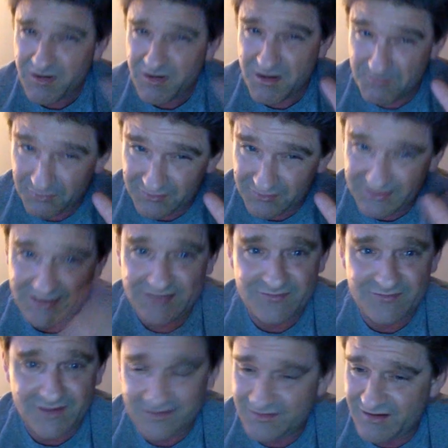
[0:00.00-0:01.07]
I believe
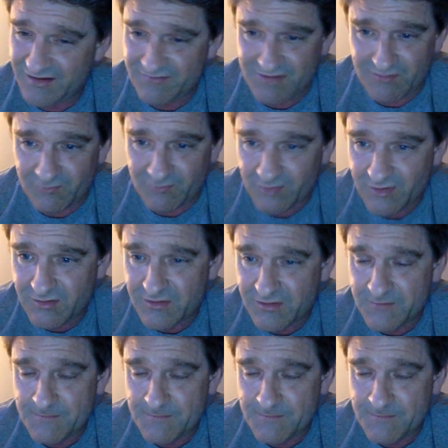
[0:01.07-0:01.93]
I could have that wrong,